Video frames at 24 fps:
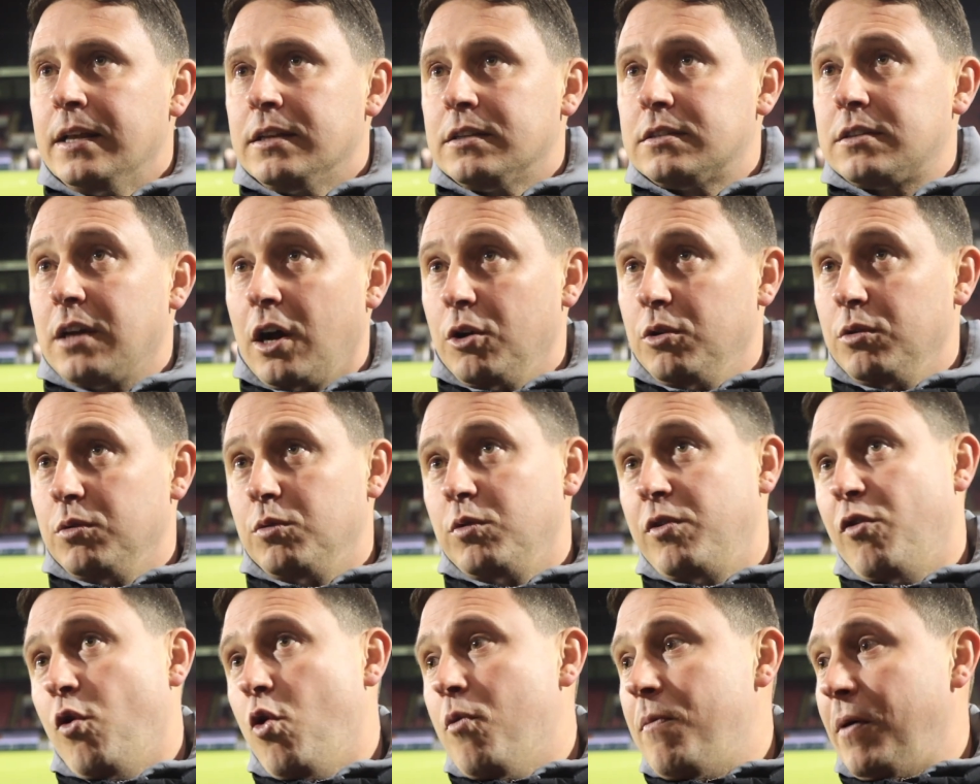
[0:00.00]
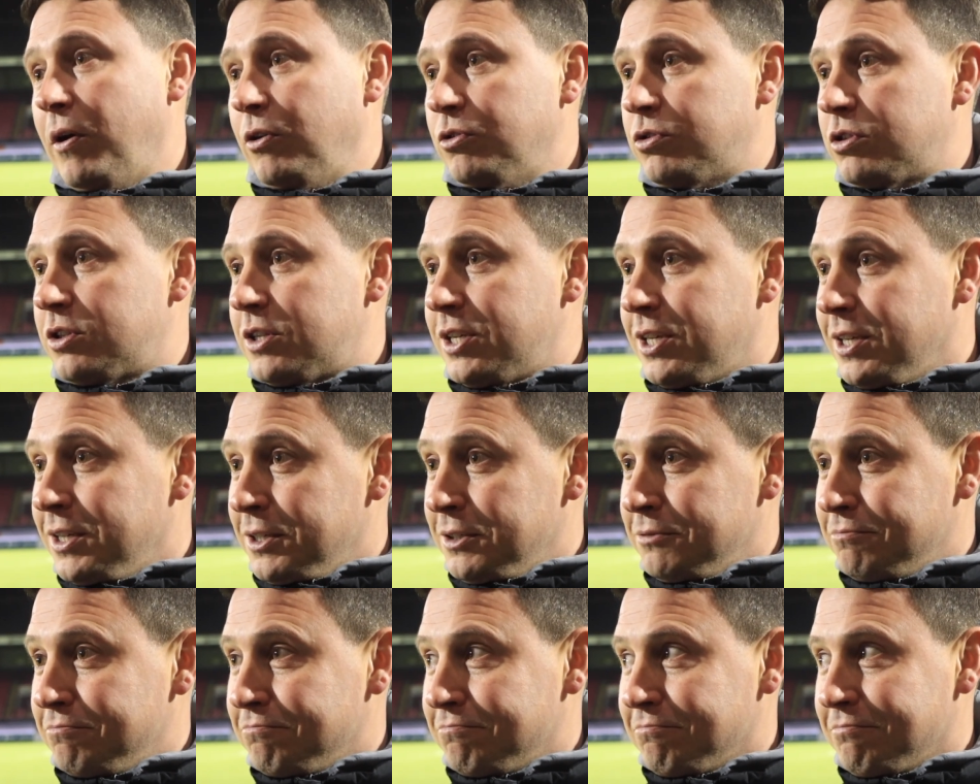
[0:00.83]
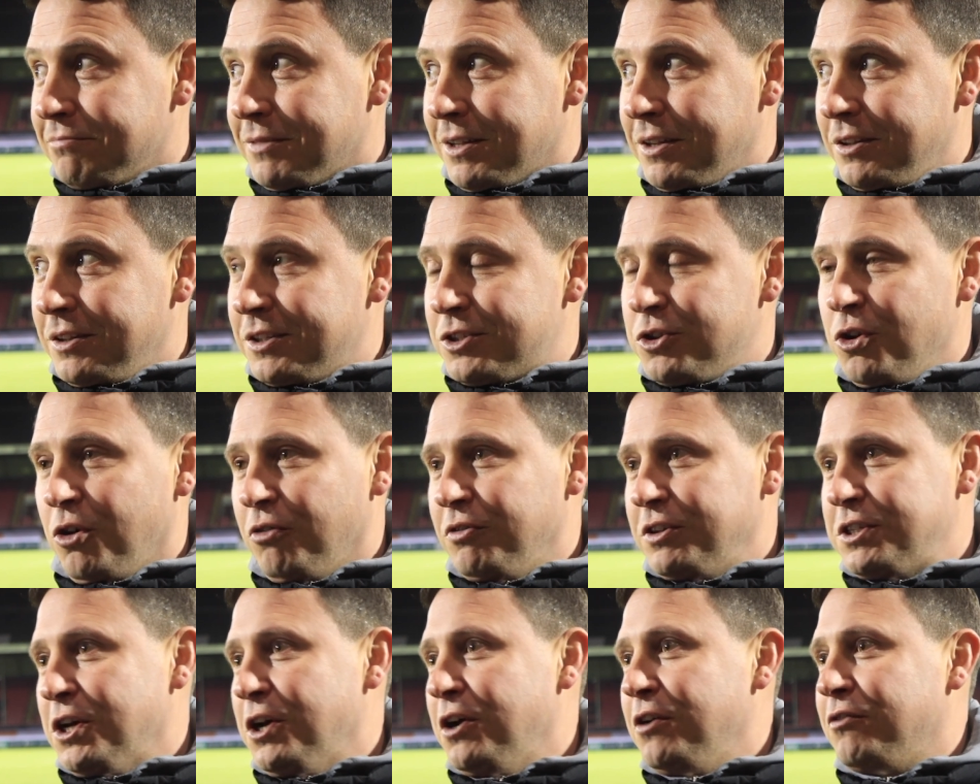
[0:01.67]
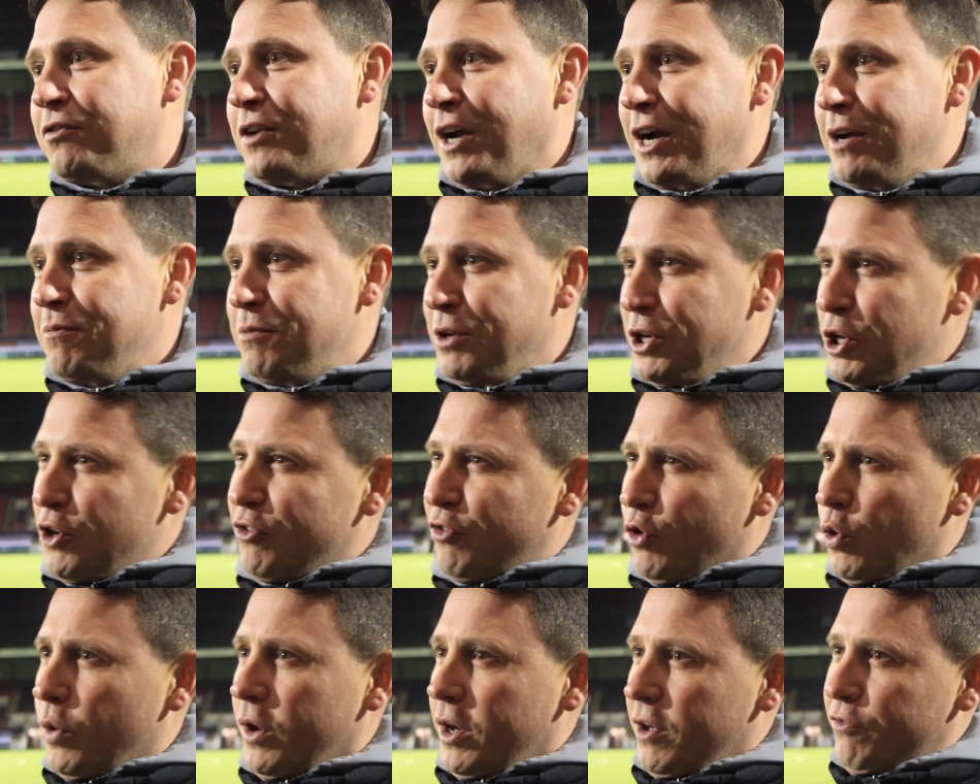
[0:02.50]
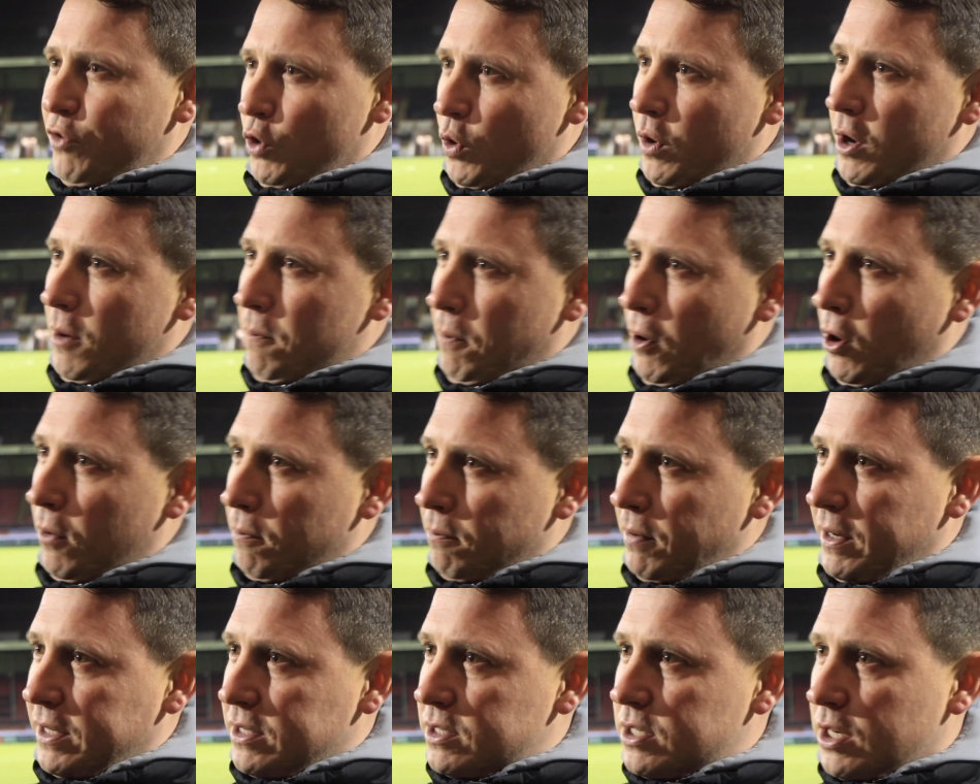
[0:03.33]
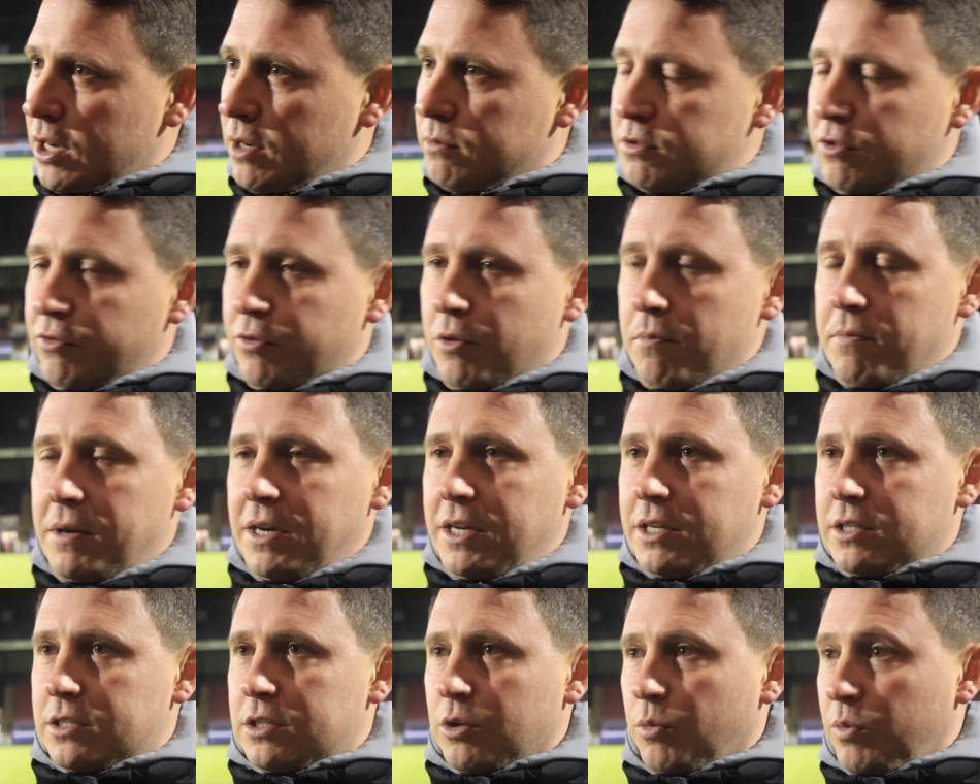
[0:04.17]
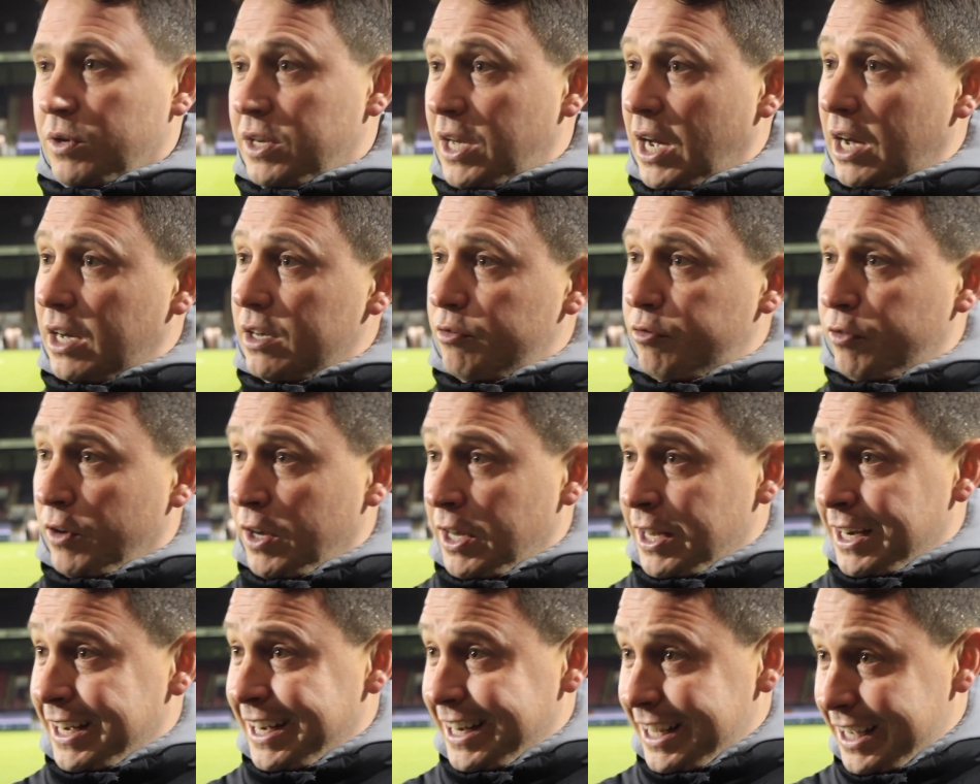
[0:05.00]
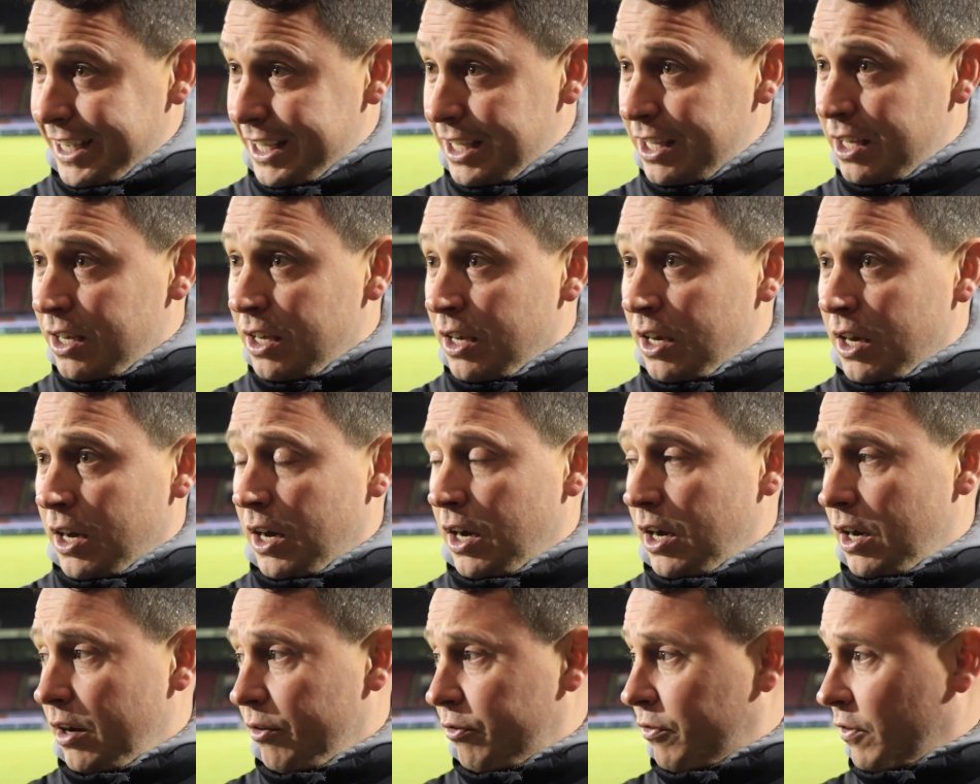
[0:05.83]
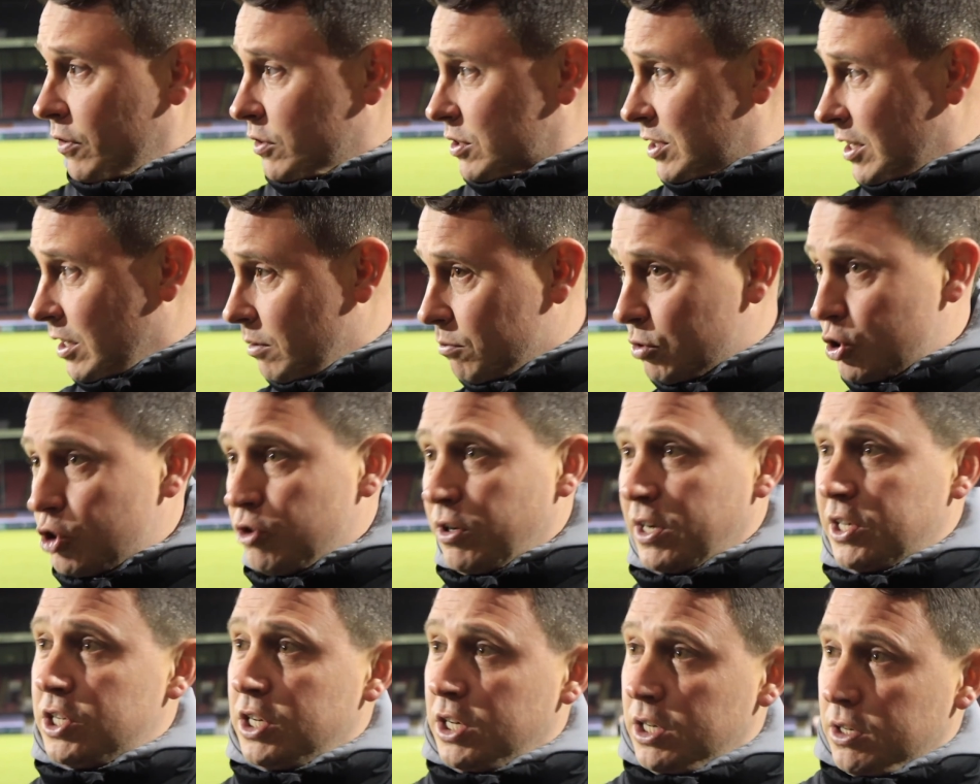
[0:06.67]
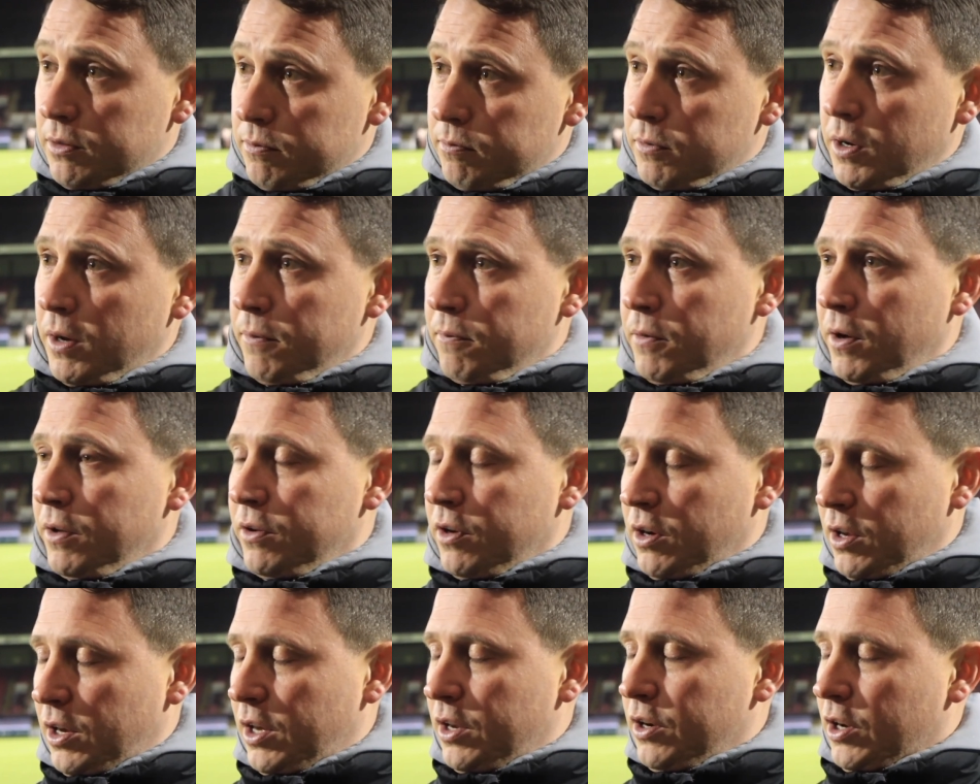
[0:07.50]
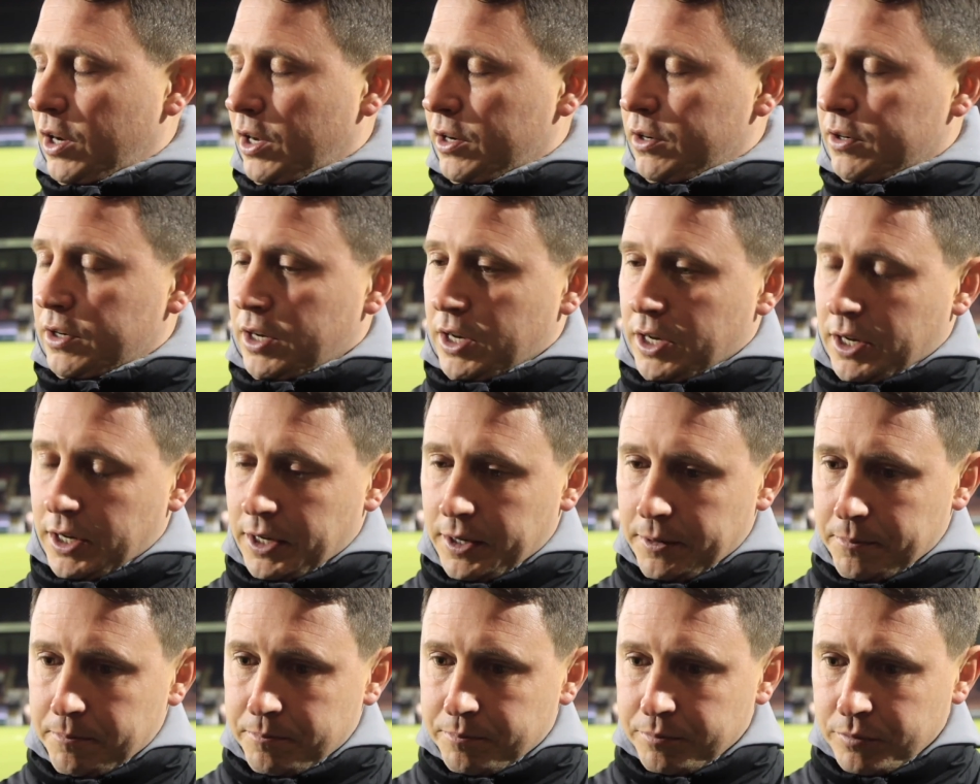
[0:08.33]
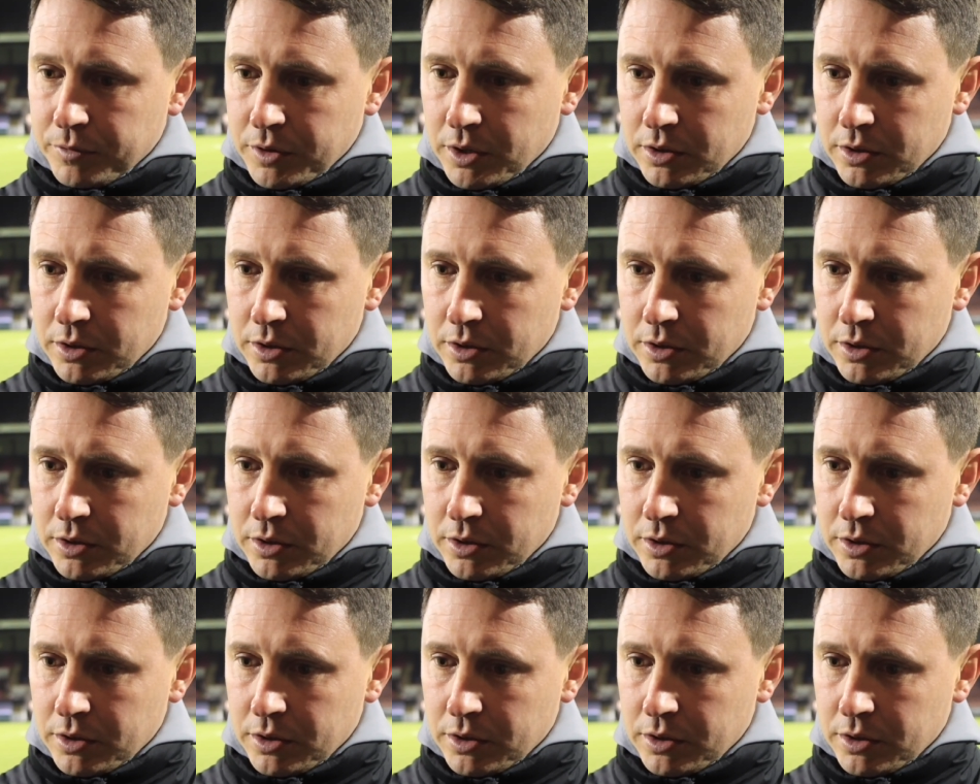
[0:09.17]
So we've almost, it's not a reserve game that you view it upon, but in terms of the minutes that we gave Lee, for see him stretching and